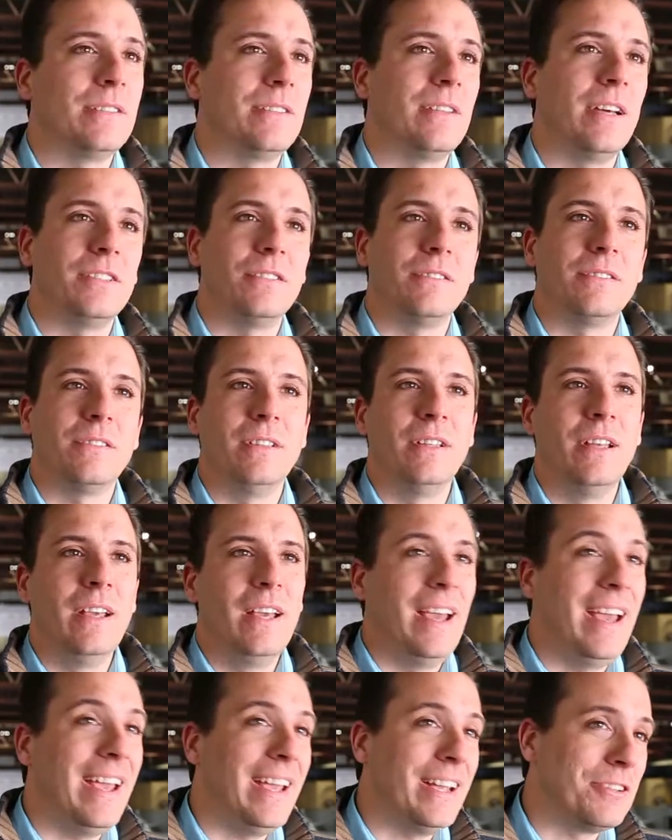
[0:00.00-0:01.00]
It's not just in
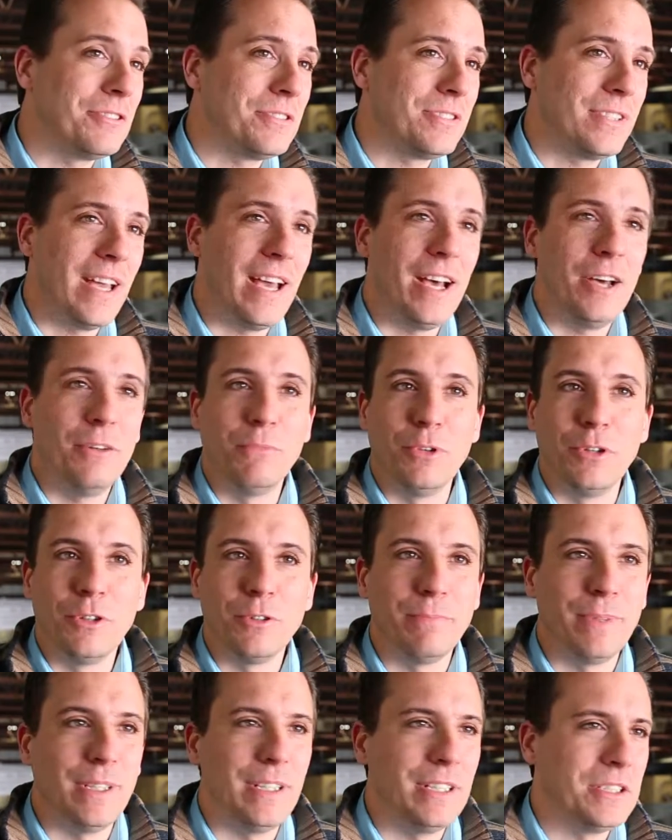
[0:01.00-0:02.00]
Hagerstown,
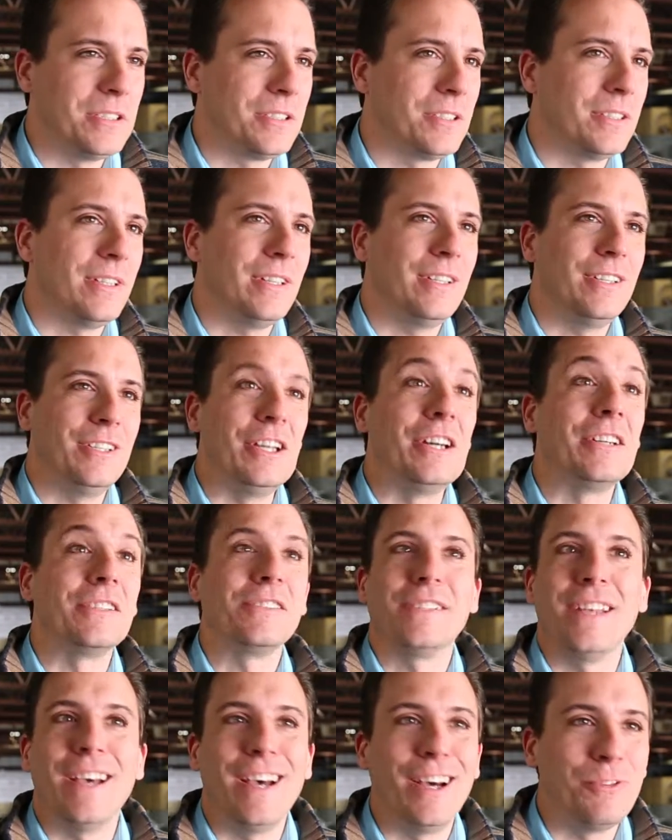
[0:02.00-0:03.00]
Myrtle Beach, uh,
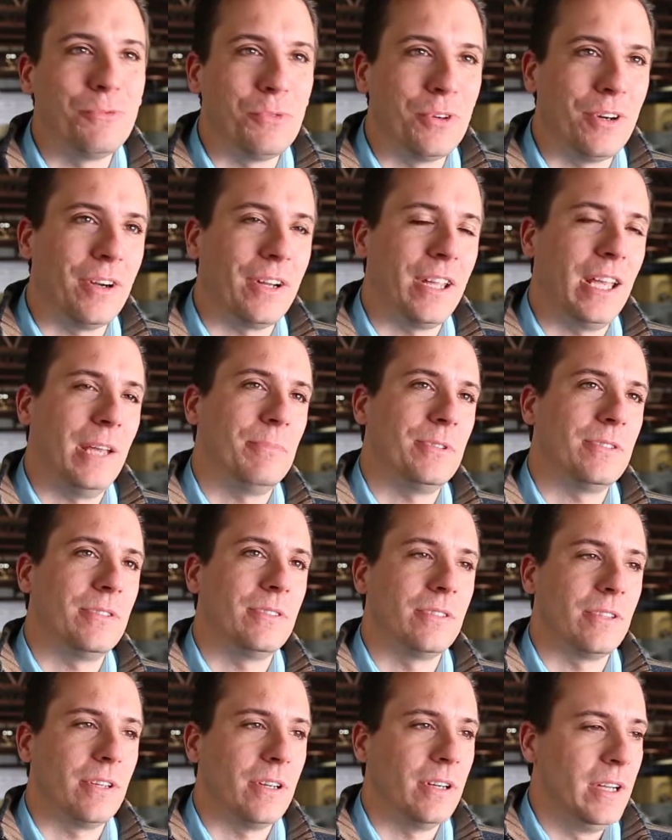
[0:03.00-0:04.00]
Youngstown, where our
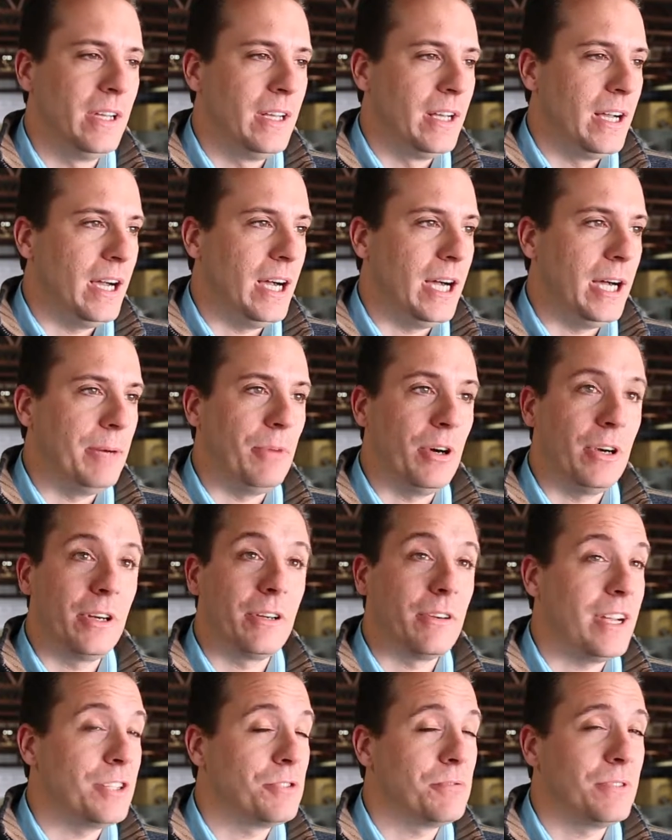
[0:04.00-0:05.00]
campuses are. Um, our
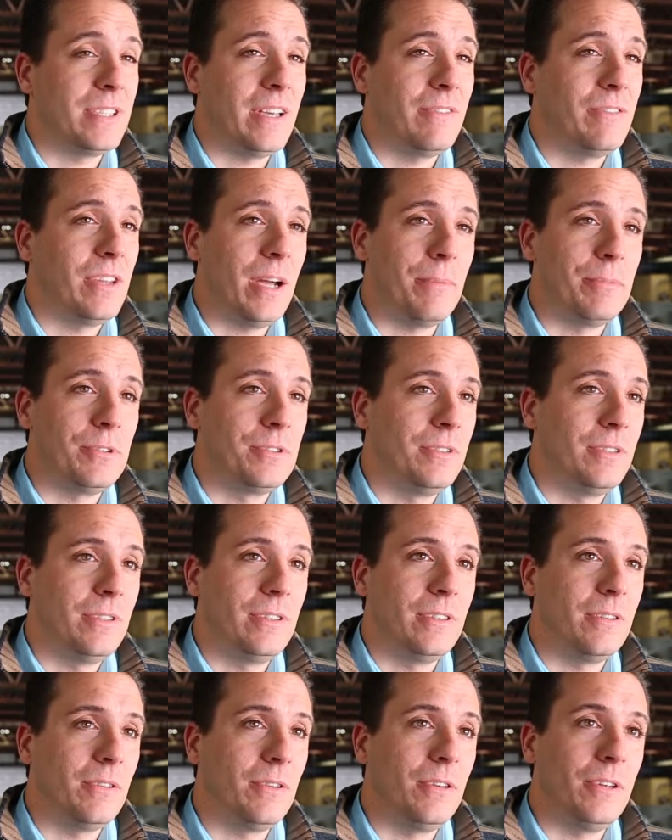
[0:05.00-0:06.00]
graduates have the opportunity
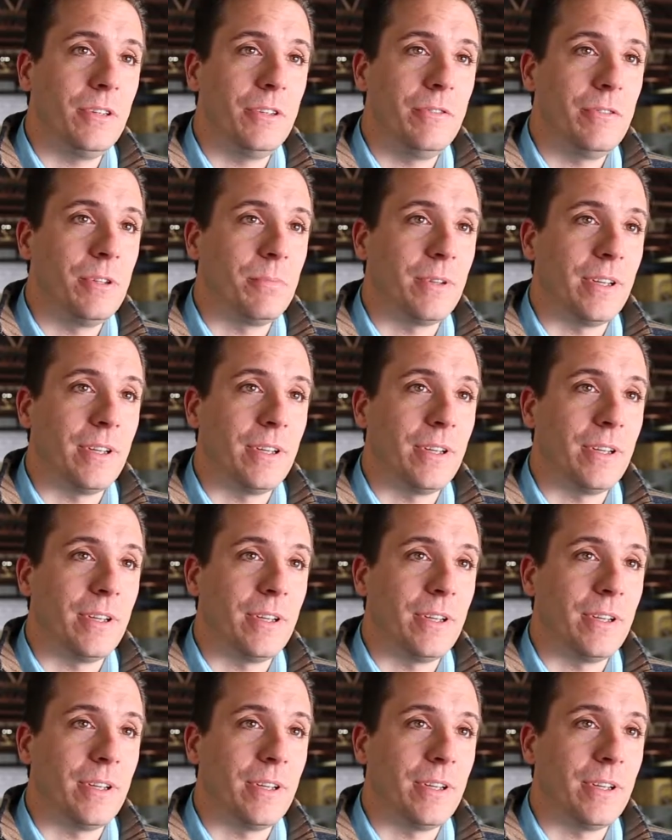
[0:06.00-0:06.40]
to go all over the